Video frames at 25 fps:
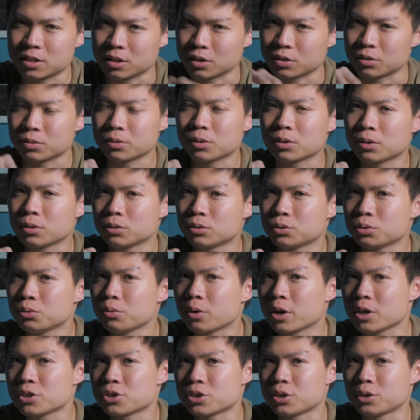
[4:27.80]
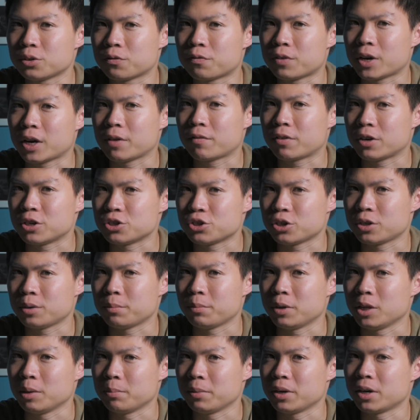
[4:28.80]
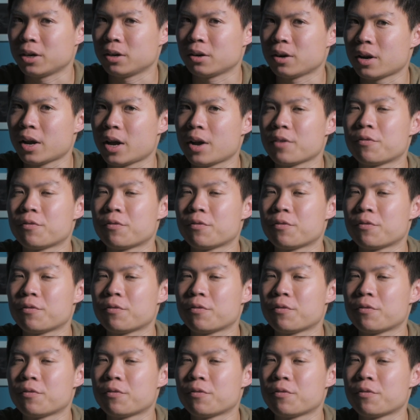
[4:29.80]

the good old 200 to 500mm